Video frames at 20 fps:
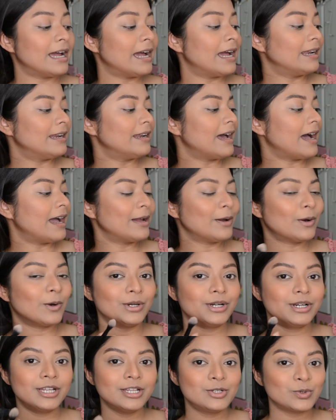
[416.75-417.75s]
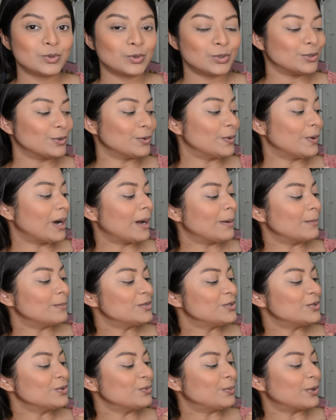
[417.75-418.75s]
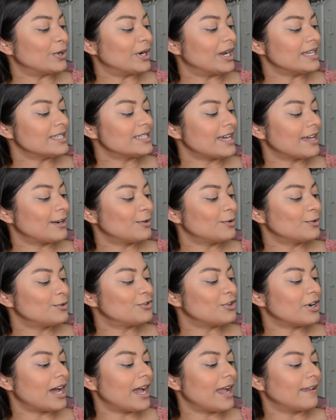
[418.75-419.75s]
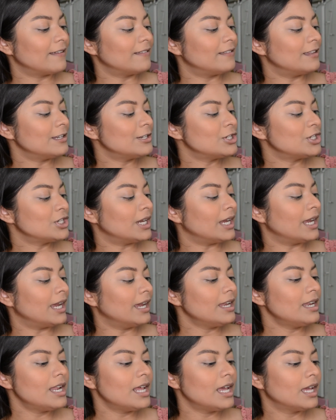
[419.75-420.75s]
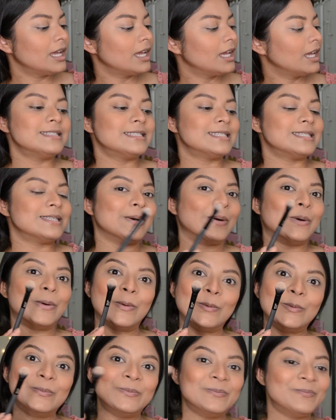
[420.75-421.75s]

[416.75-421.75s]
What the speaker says: and I already told you I'm super excited to try this shade, so